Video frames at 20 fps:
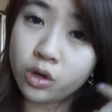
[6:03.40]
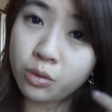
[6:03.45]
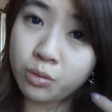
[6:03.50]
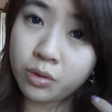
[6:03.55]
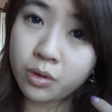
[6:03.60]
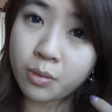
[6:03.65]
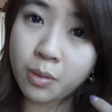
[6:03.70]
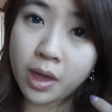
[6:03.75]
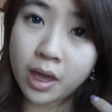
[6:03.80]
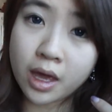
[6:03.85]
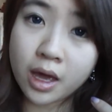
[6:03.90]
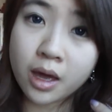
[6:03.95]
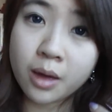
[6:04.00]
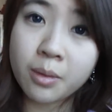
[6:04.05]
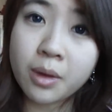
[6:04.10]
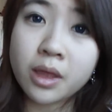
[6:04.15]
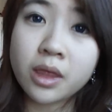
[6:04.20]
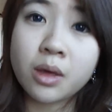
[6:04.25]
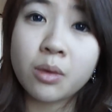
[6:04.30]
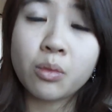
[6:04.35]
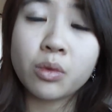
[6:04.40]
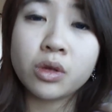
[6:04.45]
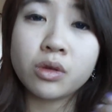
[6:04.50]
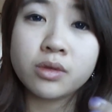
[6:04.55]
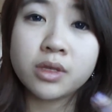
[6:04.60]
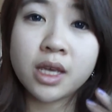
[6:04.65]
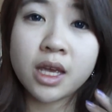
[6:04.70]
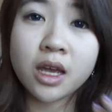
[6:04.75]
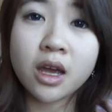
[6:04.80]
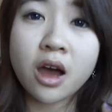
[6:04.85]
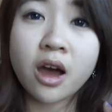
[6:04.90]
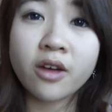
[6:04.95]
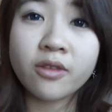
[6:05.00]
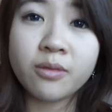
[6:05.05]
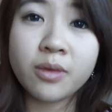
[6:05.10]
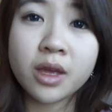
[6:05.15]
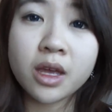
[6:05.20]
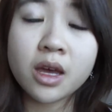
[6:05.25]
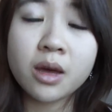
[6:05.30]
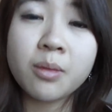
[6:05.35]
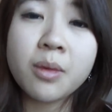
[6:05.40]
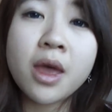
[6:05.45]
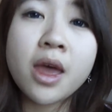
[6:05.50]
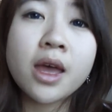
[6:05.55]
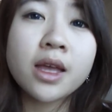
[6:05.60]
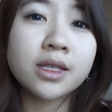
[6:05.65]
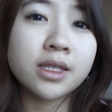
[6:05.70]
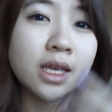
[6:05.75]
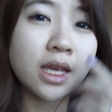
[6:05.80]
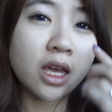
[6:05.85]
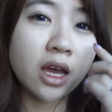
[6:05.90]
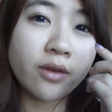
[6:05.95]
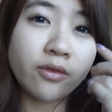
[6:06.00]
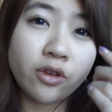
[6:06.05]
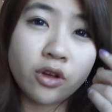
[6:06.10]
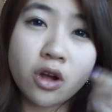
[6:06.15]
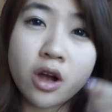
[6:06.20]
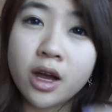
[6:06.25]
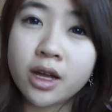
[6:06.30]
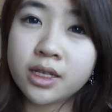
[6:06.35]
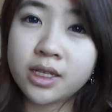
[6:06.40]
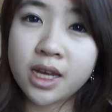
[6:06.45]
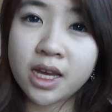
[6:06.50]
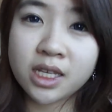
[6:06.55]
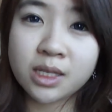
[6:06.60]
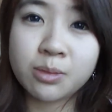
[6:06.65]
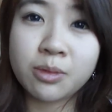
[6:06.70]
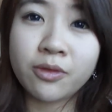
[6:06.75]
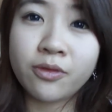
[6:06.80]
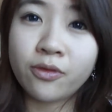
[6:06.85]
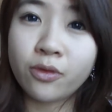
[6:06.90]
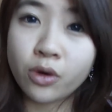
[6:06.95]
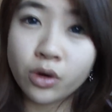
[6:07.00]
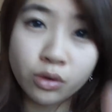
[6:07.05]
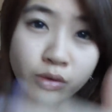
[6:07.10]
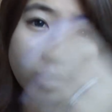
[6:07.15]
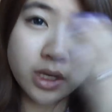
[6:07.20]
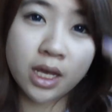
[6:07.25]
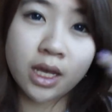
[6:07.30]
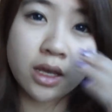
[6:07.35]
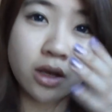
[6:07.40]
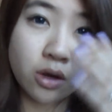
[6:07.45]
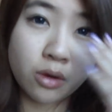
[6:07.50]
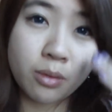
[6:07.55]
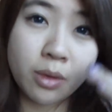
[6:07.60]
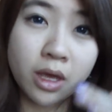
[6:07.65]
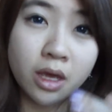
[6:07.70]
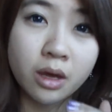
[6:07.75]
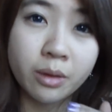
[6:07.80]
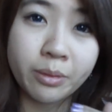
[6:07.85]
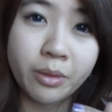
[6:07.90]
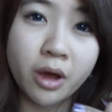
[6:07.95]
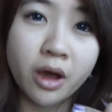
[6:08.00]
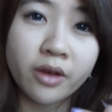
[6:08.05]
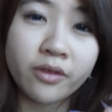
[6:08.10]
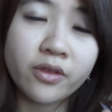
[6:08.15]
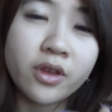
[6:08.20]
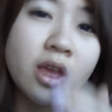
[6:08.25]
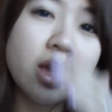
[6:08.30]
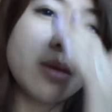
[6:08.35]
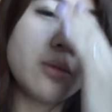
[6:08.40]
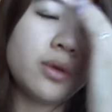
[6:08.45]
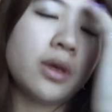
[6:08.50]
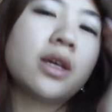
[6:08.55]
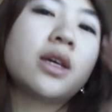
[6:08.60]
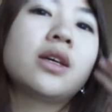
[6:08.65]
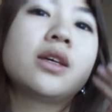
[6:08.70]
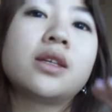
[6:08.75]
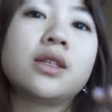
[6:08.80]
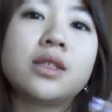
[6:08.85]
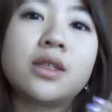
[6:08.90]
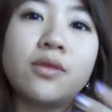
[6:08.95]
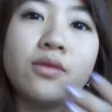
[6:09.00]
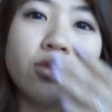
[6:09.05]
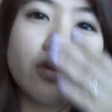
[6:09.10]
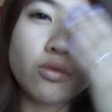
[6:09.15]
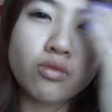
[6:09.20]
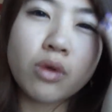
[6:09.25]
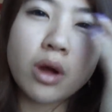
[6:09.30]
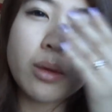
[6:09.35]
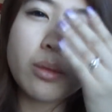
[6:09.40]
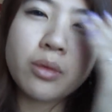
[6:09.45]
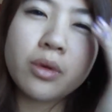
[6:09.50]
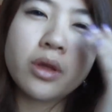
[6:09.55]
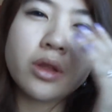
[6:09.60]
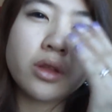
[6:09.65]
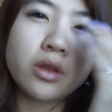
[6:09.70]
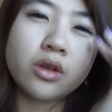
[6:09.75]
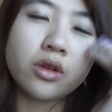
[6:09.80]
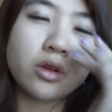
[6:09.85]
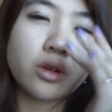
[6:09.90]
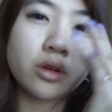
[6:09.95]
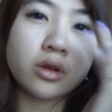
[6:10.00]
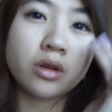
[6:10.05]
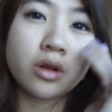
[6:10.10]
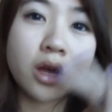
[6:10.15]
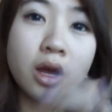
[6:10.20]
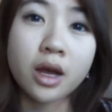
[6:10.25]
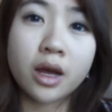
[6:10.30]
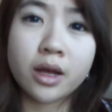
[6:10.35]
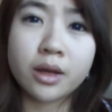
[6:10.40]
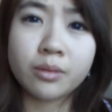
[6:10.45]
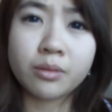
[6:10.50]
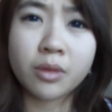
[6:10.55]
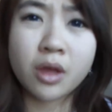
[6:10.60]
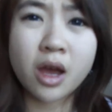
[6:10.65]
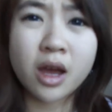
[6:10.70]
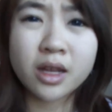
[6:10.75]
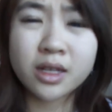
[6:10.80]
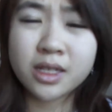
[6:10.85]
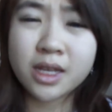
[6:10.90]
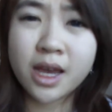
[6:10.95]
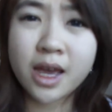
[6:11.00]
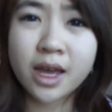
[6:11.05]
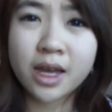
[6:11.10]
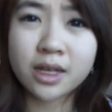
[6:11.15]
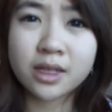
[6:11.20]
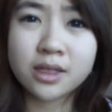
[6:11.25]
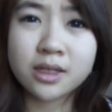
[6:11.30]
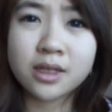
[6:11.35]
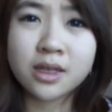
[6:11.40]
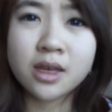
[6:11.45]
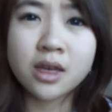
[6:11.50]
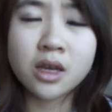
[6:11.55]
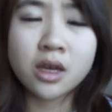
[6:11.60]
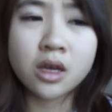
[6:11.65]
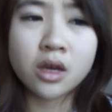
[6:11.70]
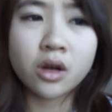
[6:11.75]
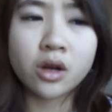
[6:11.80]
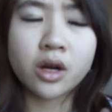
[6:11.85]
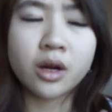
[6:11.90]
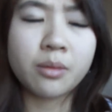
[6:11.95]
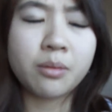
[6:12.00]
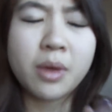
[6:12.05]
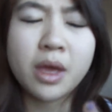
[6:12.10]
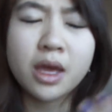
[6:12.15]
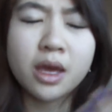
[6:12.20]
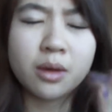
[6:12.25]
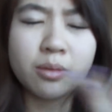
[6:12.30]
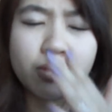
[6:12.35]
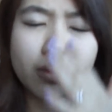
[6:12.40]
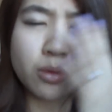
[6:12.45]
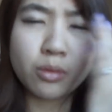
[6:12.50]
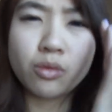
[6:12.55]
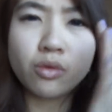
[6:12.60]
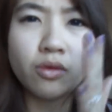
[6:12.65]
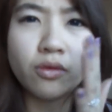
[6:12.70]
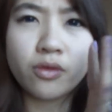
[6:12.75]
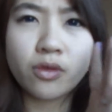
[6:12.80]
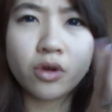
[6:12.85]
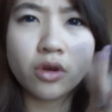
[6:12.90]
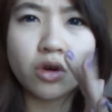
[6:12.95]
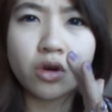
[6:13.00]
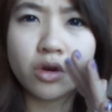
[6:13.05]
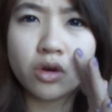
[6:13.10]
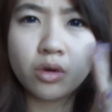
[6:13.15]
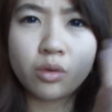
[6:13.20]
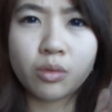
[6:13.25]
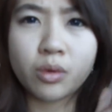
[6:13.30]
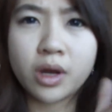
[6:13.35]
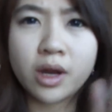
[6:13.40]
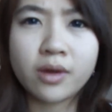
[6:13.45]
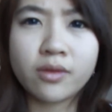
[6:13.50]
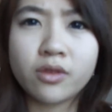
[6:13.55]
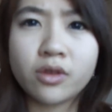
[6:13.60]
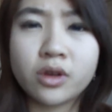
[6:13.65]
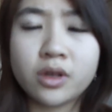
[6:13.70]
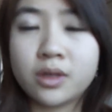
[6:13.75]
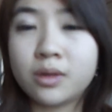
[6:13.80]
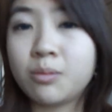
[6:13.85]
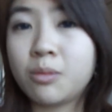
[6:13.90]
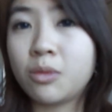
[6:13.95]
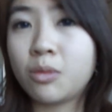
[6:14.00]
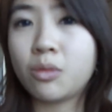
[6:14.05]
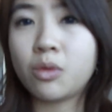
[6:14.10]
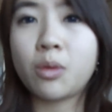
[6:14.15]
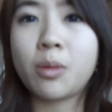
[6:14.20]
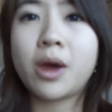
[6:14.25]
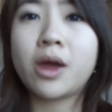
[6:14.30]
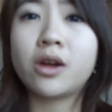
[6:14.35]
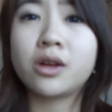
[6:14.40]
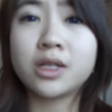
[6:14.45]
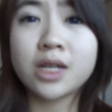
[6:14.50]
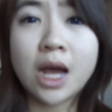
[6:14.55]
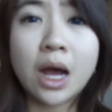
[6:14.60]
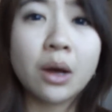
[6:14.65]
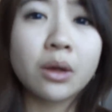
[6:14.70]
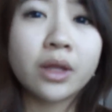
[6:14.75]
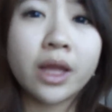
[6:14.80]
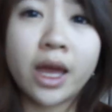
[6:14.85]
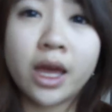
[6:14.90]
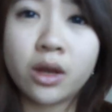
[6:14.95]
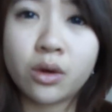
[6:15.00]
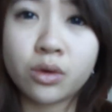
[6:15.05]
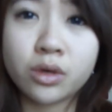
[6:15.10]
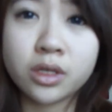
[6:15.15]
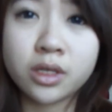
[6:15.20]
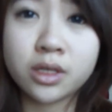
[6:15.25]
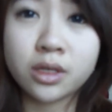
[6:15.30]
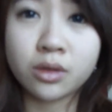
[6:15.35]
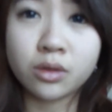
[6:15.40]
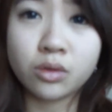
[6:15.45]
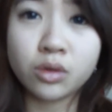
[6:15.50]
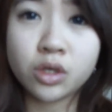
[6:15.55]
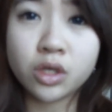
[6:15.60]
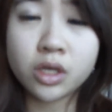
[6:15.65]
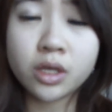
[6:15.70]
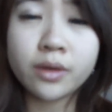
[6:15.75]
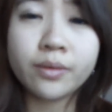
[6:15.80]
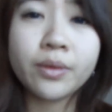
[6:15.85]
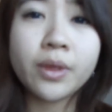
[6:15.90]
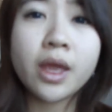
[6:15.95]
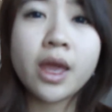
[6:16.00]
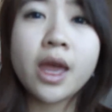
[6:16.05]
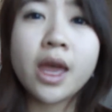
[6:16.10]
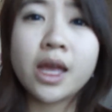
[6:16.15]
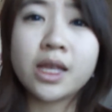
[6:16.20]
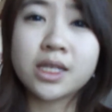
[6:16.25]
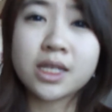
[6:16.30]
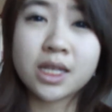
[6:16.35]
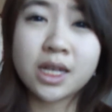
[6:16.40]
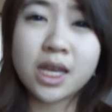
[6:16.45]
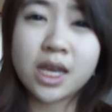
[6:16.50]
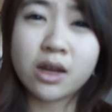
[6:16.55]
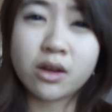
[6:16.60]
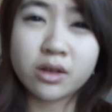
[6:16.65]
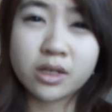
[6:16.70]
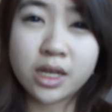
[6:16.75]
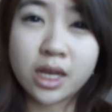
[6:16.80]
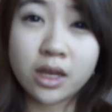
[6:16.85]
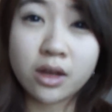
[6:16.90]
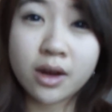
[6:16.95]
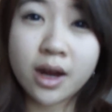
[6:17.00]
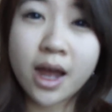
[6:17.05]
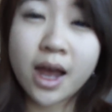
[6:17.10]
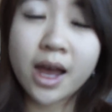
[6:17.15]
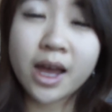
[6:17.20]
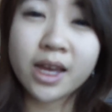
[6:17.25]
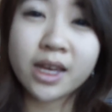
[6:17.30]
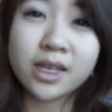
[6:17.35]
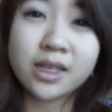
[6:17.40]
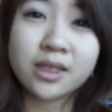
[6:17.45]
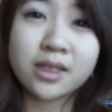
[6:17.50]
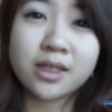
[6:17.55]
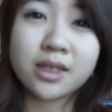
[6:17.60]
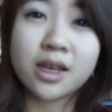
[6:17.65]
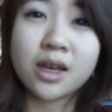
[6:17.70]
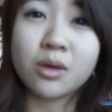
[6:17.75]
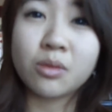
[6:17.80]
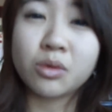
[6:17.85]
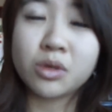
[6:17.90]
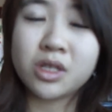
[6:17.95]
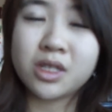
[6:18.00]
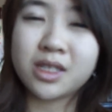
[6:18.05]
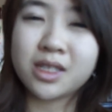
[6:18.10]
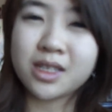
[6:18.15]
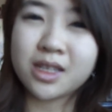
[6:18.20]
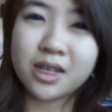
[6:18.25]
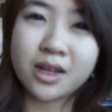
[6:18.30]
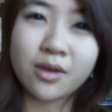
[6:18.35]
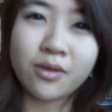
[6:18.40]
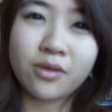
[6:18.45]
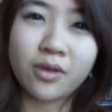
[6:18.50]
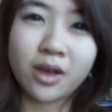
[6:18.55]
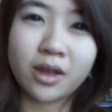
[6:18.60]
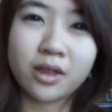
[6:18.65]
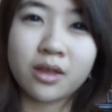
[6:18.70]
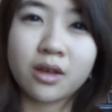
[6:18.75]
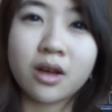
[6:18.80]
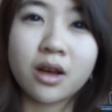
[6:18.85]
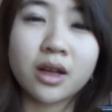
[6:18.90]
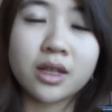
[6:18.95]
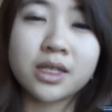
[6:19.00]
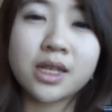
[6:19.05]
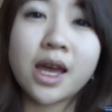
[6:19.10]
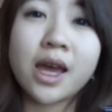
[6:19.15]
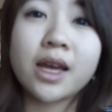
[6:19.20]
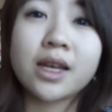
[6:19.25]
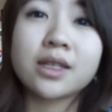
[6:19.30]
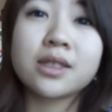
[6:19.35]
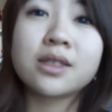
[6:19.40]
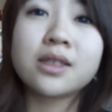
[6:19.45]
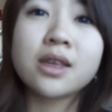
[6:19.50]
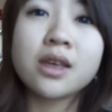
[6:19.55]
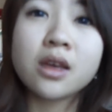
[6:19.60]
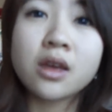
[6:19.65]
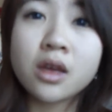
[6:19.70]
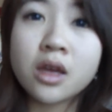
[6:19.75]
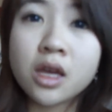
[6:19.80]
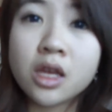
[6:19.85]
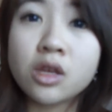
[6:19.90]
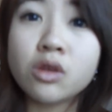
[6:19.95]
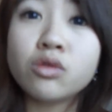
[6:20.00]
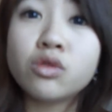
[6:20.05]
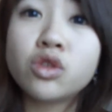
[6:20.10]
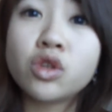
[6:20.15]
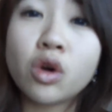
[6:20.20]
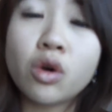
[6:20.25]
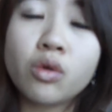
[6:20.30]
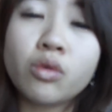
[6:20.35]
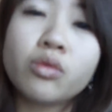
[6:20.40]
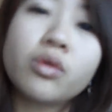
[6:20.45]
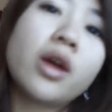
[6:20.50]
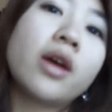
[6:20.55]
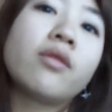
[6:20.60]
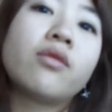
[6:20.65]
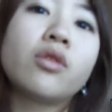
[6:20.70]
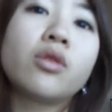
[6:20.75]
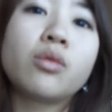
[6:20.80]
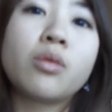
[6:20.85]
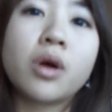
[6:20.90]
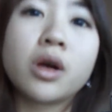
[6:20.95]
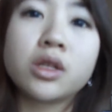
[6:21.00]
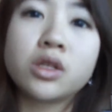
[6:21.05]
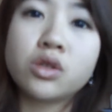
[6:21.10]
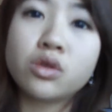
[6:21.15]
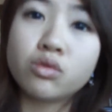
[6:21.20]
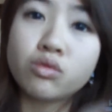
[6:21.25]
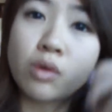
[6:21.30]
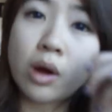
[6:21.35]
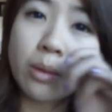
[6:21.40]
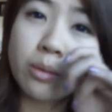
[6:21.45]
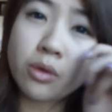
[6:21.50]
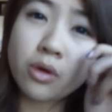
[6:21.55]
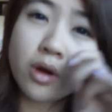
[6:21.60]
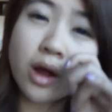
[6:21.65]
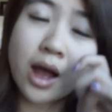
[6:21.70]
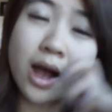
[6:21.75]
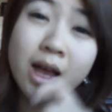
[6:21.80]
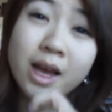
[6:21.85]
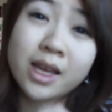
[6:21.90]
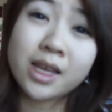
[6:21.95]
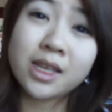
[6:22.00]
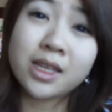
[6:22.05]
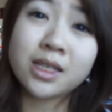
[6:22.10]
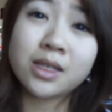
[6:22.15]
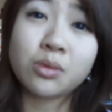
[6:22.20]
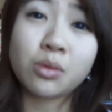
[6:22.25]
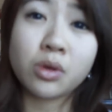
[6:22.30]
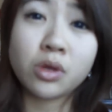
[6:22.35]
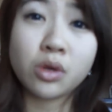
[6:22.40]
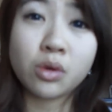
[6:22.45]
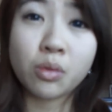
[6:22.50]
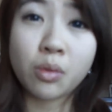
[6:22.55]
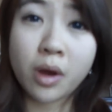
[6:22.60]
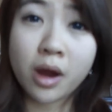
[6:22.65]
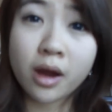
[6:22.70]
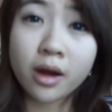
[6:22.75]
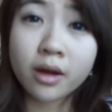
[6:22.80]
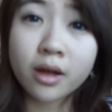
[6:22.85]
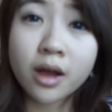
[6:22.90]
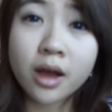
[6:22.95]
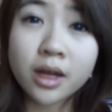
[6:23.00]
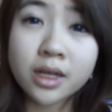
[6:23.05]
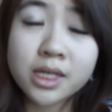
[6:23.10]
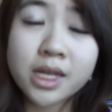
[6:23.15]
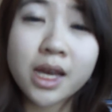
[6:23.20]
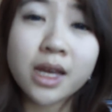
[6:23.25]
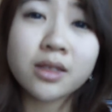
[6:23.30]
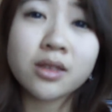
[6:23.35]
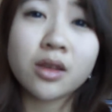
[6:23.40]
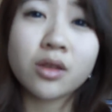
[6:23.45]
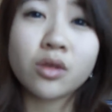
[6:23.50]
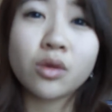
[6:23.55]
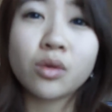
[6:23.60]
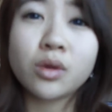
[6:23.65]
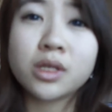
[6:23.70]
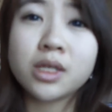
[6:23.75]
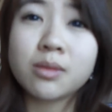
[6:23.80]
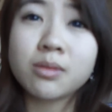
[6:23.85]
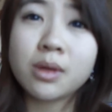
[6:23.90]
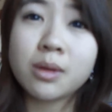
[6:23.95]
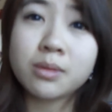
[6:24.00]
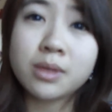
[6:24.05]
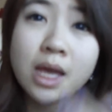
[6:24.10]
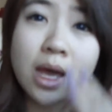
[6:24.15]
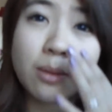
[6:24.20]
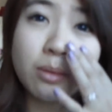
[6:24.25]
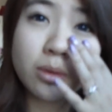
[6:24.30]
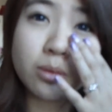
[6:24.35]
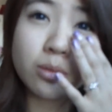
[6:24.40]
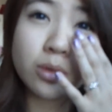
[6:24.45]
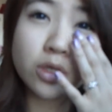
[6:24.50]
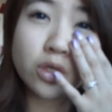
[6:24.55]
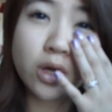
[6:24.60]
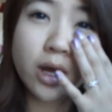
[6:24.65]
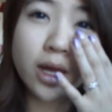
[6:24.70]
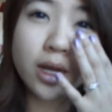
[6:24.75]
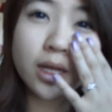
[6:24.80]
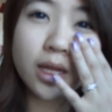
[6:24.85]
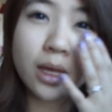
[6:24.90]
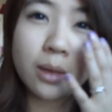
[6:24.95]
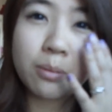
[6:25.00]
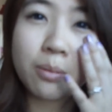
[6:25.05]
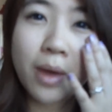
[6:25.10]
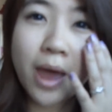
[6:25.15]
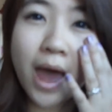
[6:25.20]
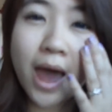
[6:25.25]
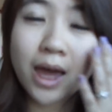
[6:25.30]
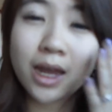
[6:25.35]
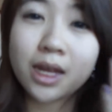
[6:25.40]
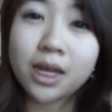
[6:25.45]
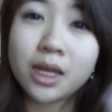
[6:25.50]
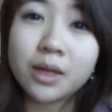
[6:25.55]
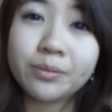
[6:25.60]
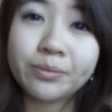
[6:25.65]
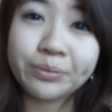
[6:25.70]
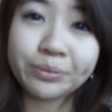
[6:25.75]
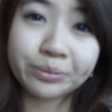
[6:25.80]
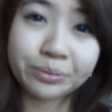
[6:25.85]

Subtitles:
you put makeup. And then when you take off makeup, take off your contacts before you take your makeup off. Because if you rub in your contacts or makeup remover, whatever, no matter towelette or solution, it's going to irritate your eyes, which is going to affect the contacts. You don't ever want to rub your eyes when you wear contacts, although it sometimes happens, but try to like pat it,